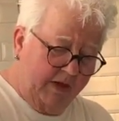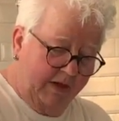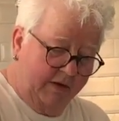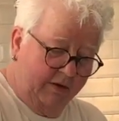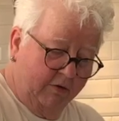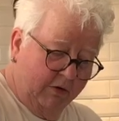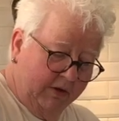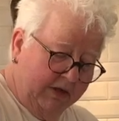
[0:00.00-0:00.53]

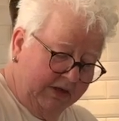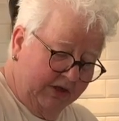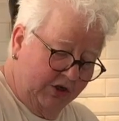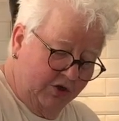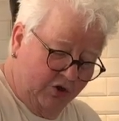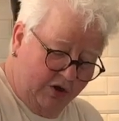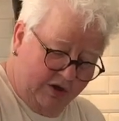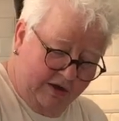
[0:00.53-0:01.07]
You know, this is
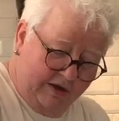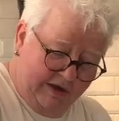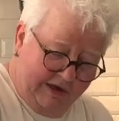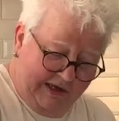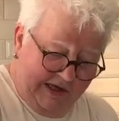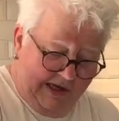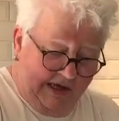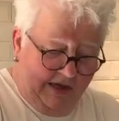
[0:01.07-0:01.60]
not...
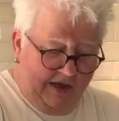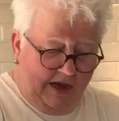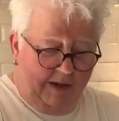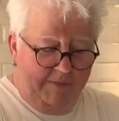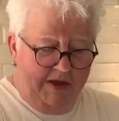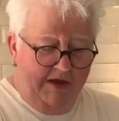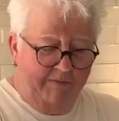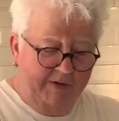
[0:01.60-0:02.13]
I
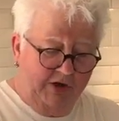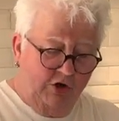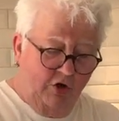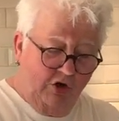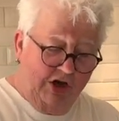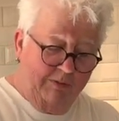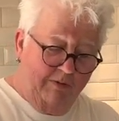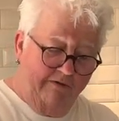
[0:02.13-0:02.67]
may have been
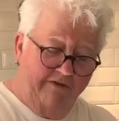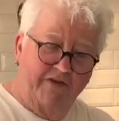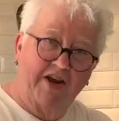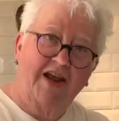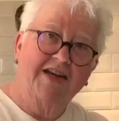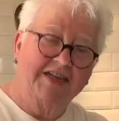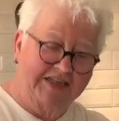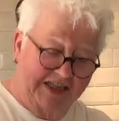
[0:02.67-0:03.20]
talking about
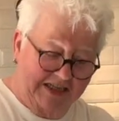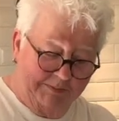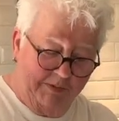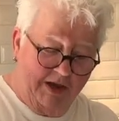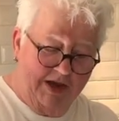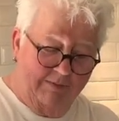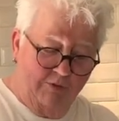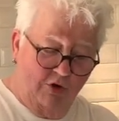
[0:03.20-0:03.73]
forensics, but
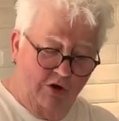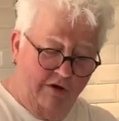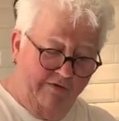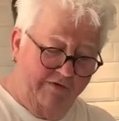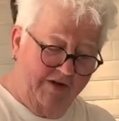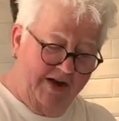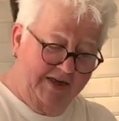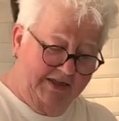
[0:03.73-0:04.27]
I am not a
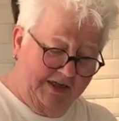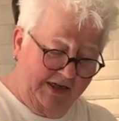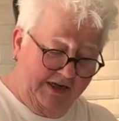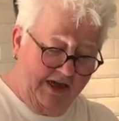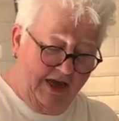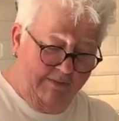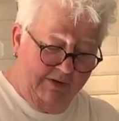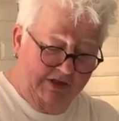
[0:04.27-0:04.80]
forensic
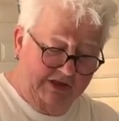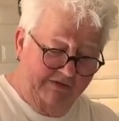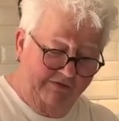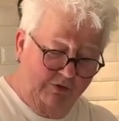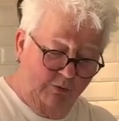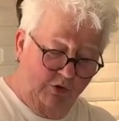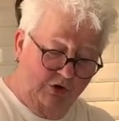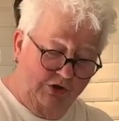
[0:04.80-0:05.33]
chemist. If
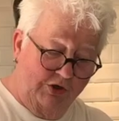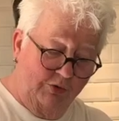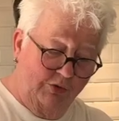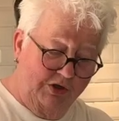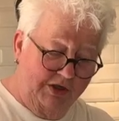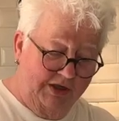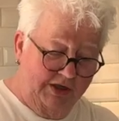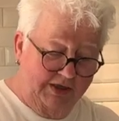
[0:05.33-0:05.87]
you want to know
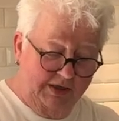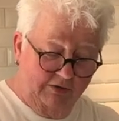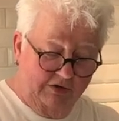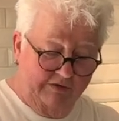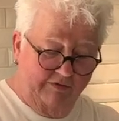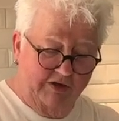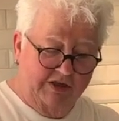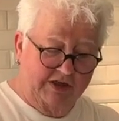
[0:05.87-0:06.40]
the details
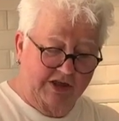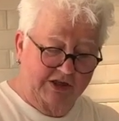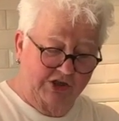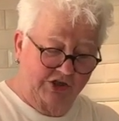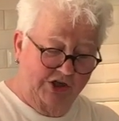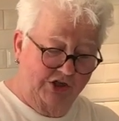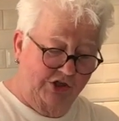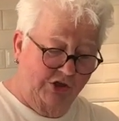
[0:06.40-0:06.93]
of this, I
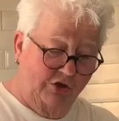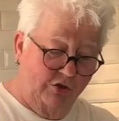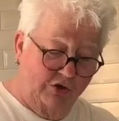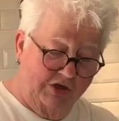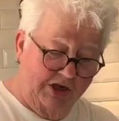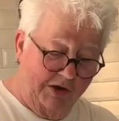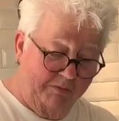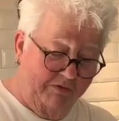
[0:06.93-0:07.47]
suggest you
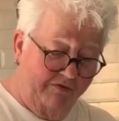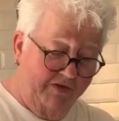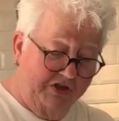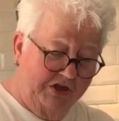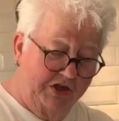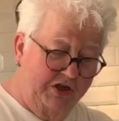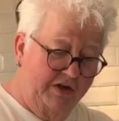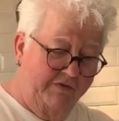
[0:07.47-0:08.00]
contact
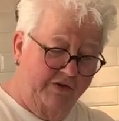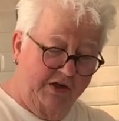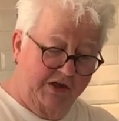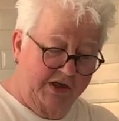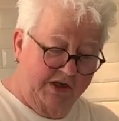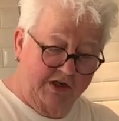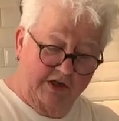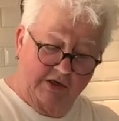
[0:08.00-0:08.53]
Professor Niamh
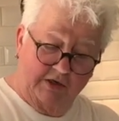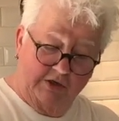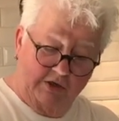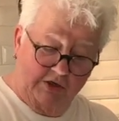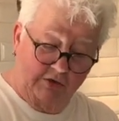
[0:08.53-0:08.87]
McDade at Dundee